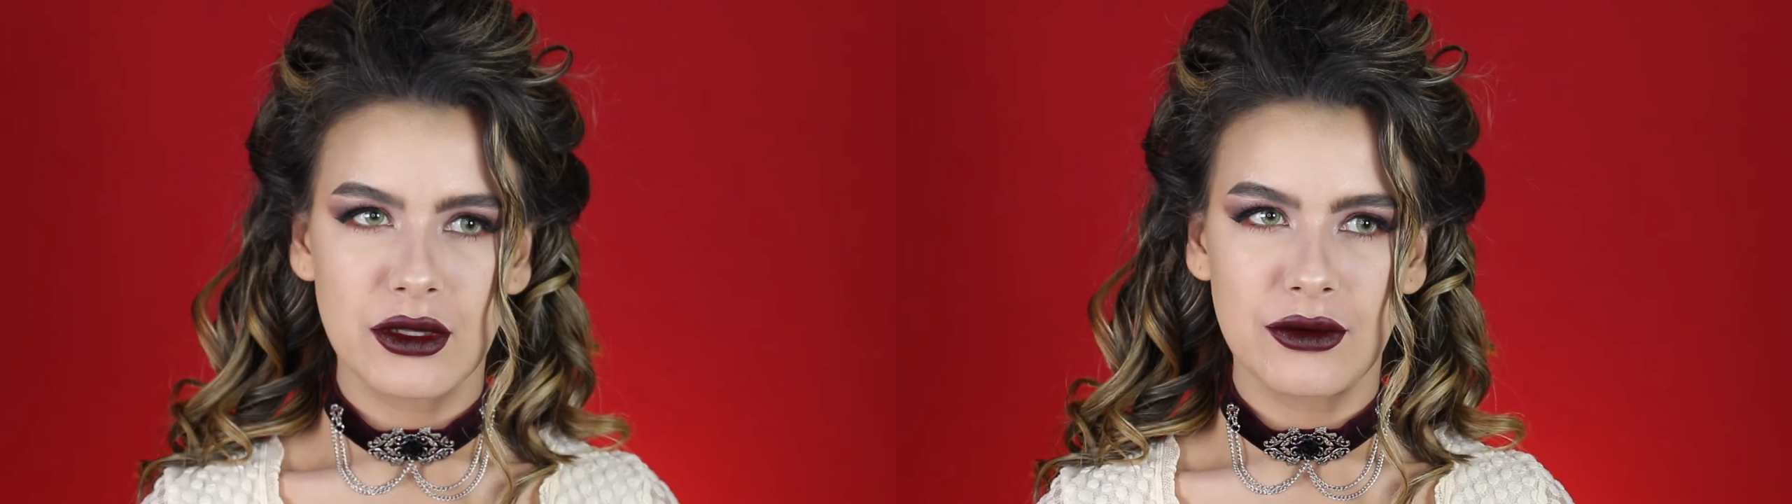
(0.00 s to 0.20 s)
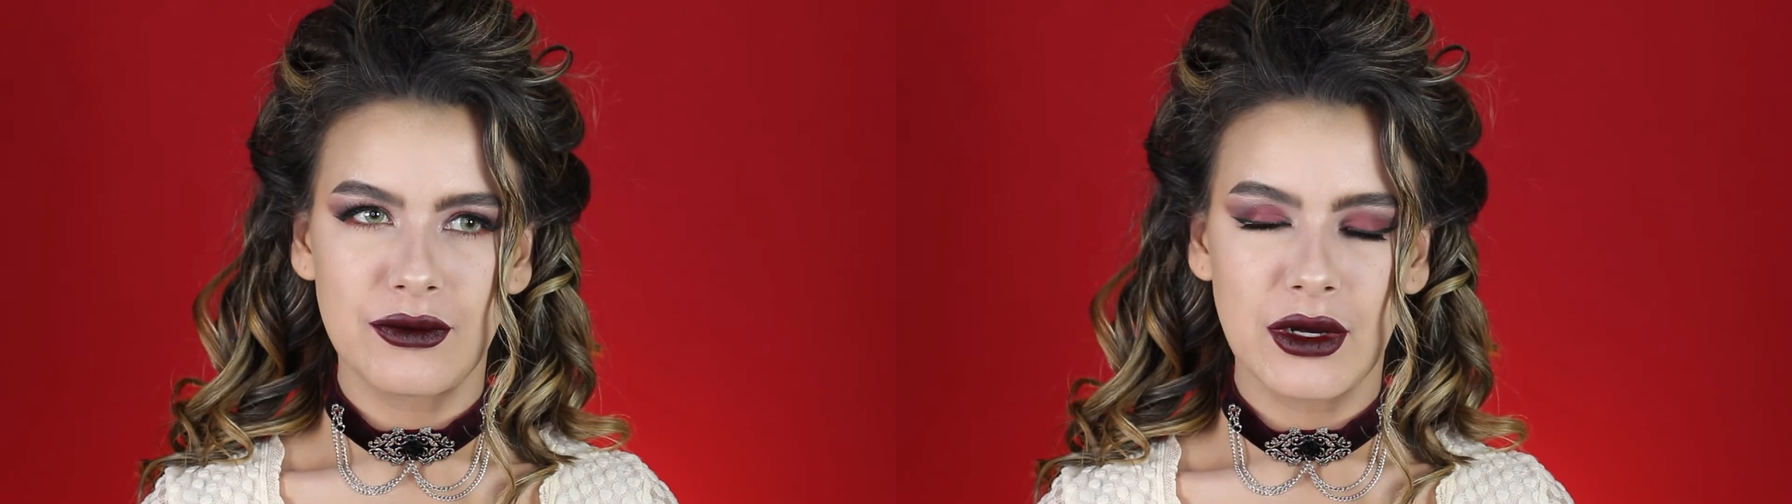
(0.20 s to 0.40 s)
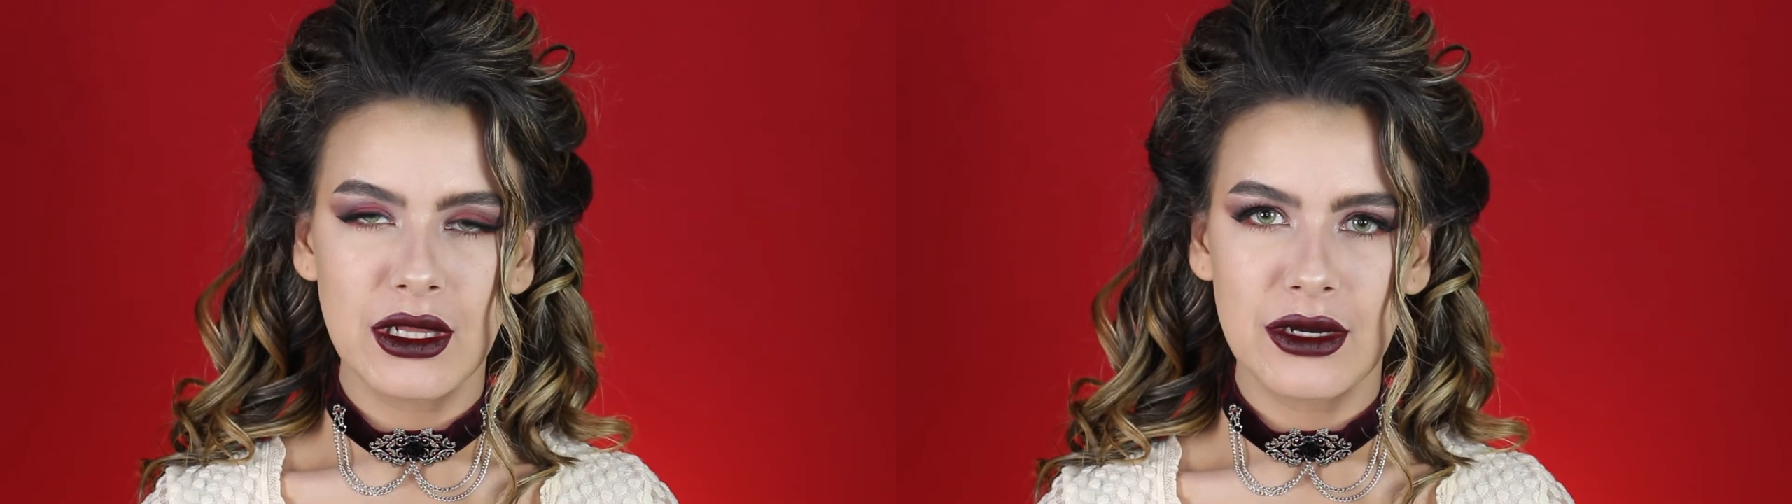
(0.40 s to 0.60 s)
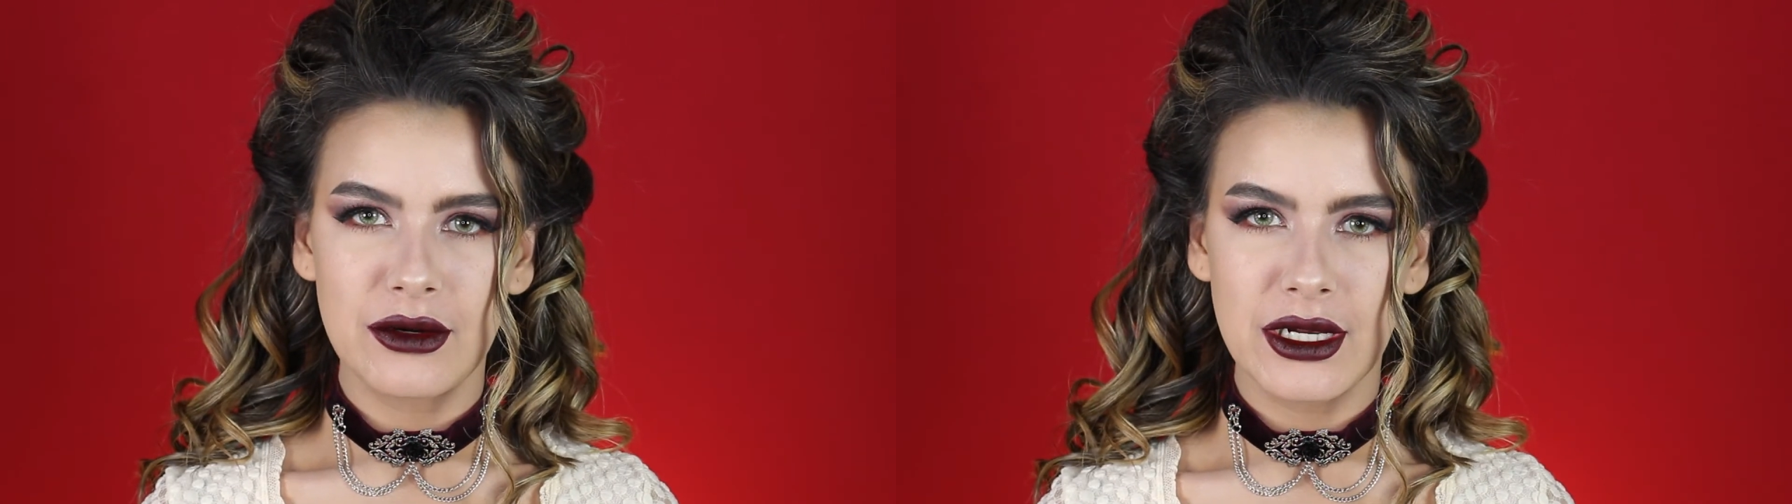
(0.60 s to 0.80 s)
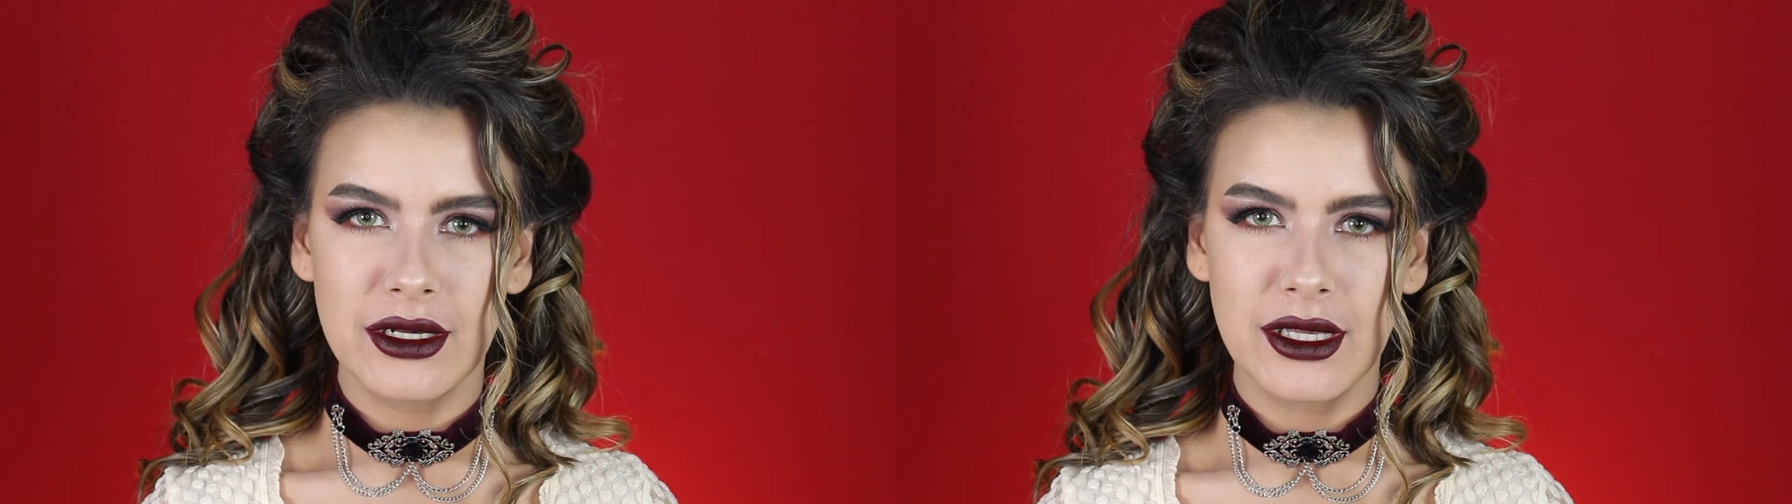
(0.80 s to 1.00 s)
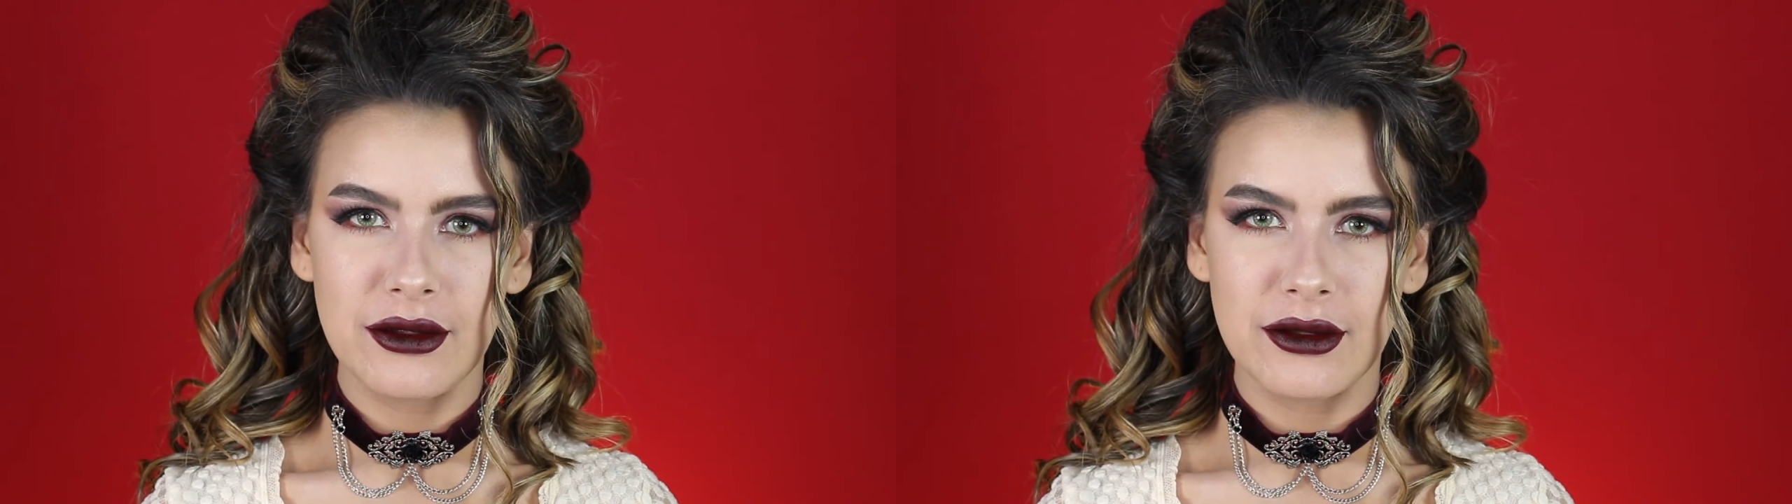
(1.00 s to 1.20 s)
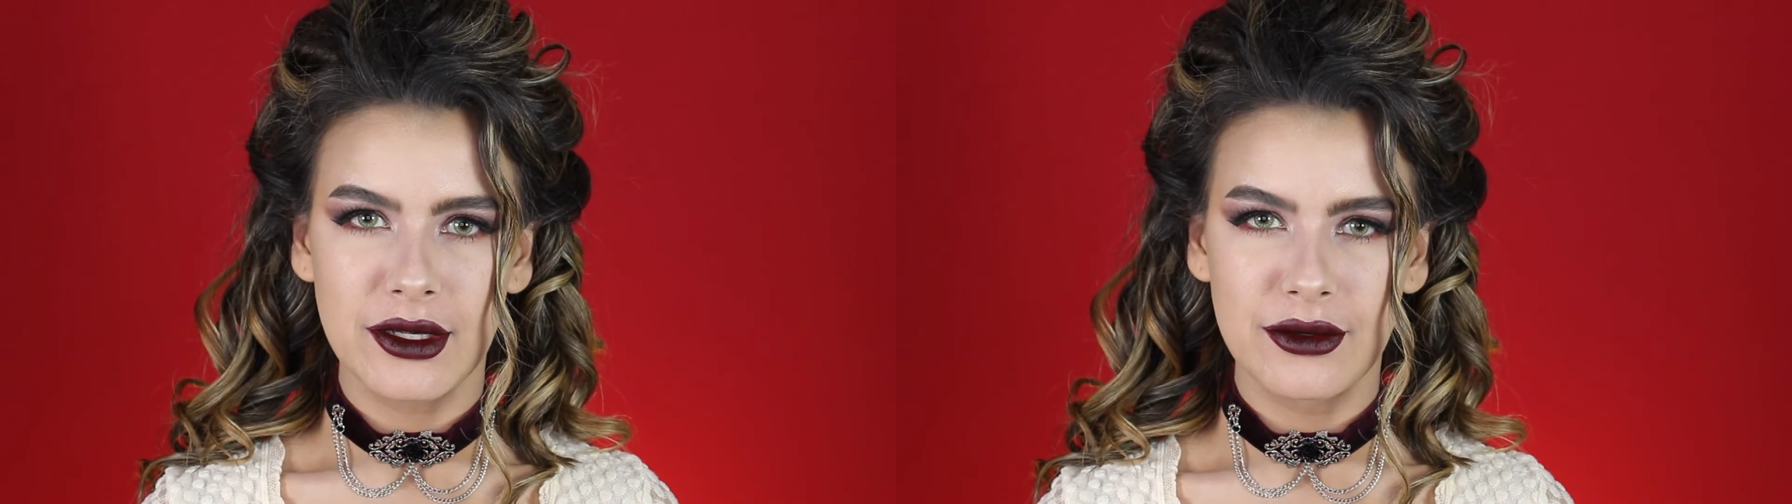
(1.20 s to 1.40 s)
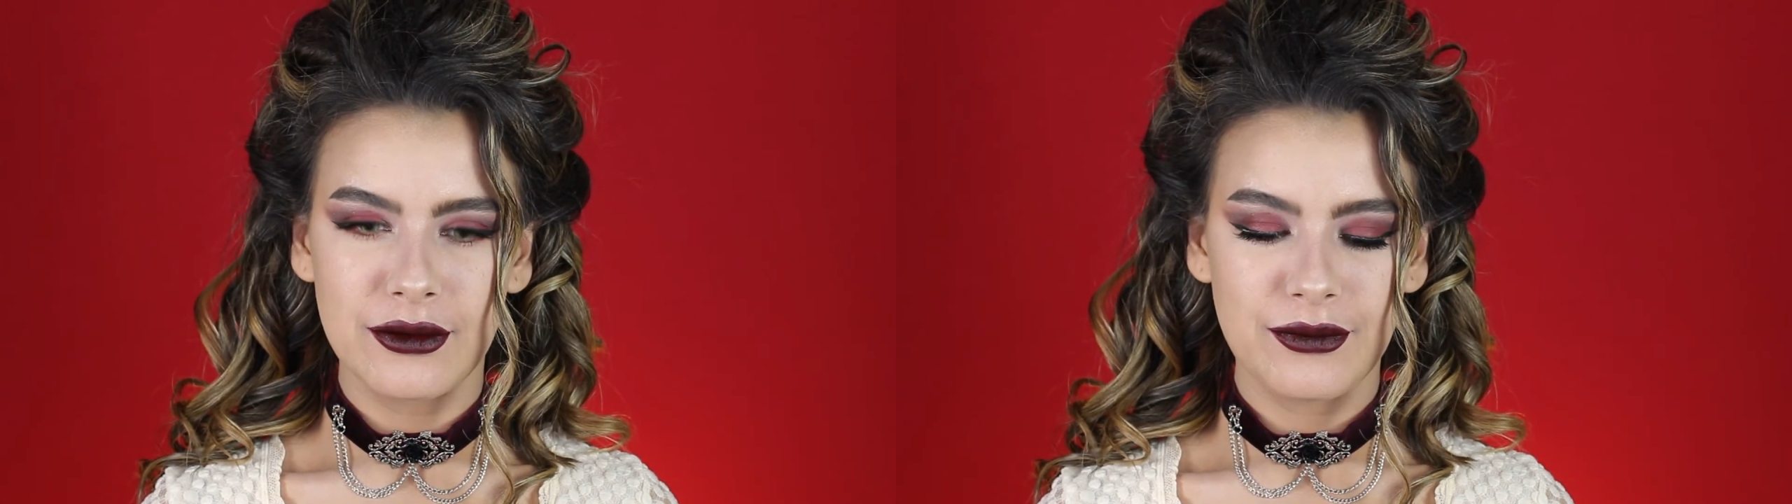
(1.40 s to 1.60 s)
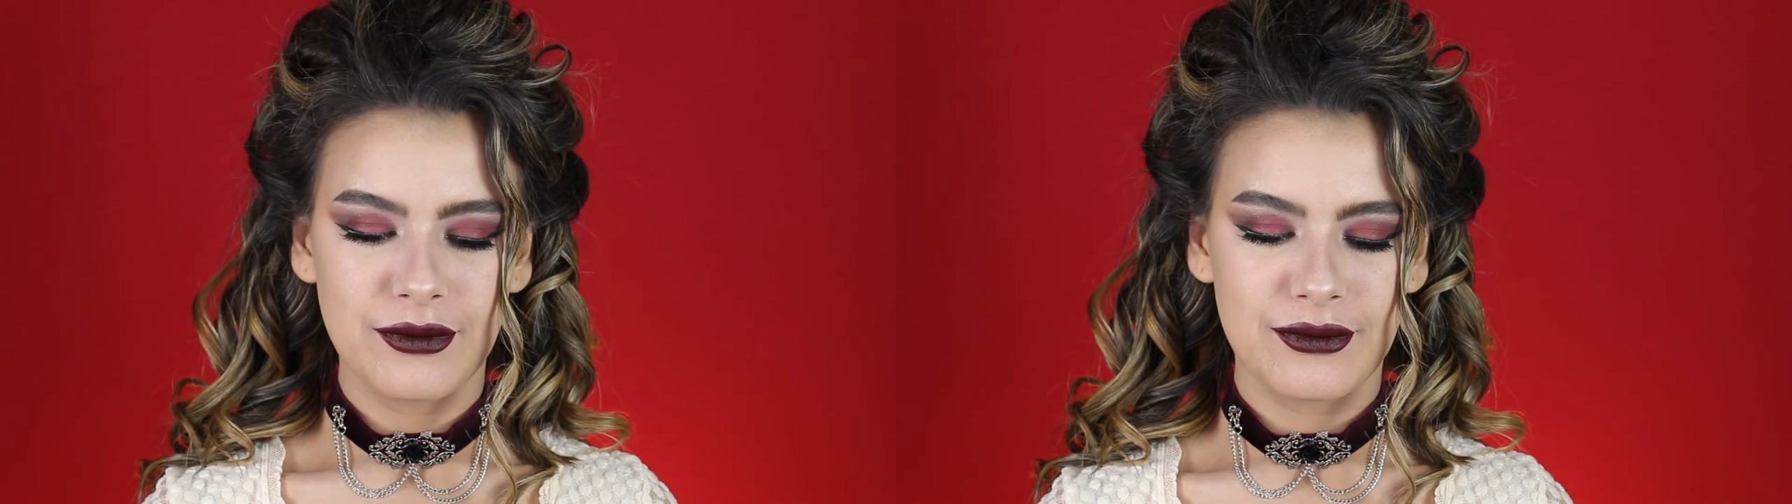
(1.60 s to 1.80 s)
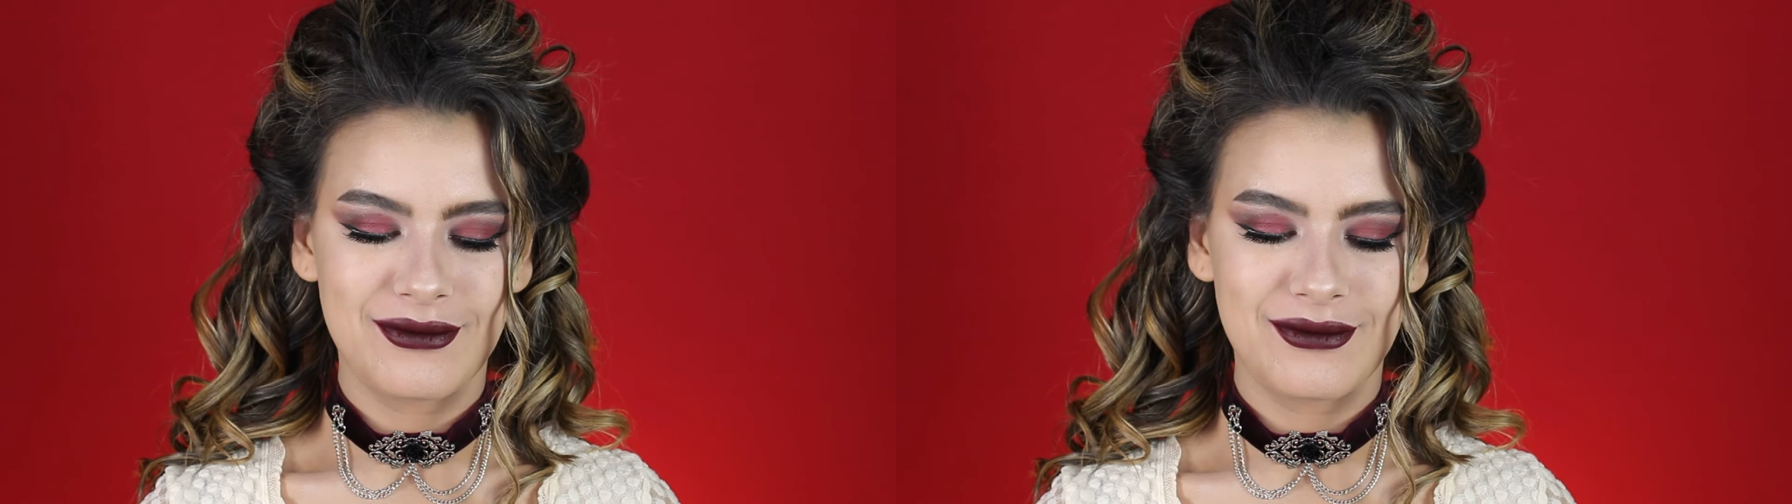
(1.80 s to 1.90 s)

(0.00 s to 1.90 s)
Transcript: they'll fall out and kill you.